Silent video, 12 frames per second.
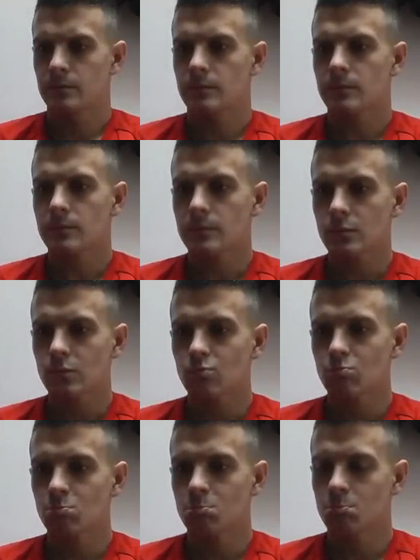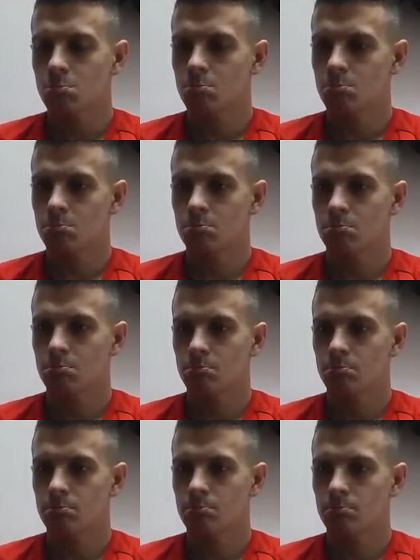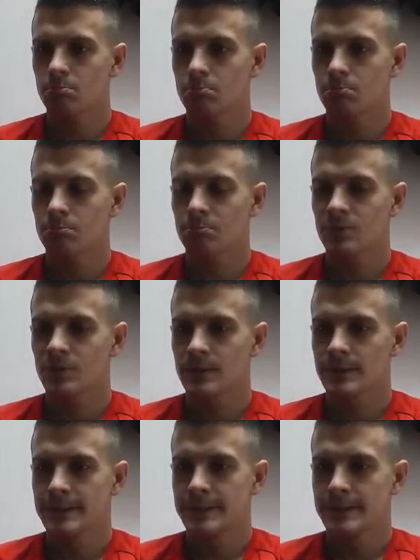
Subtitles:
Nothing is said.